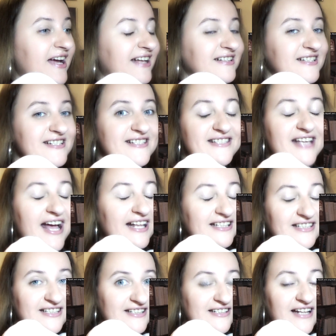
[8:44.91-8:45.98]
And he said
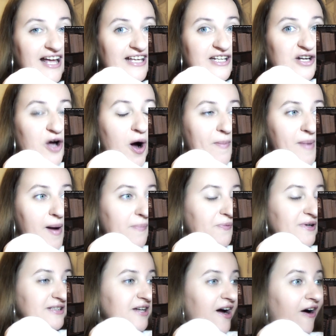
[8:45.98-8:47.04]
he like come up
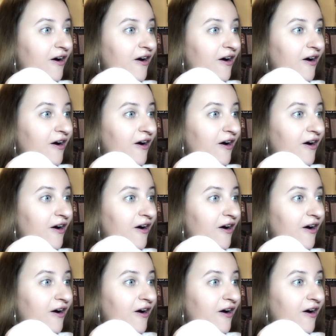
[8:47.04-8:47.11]
with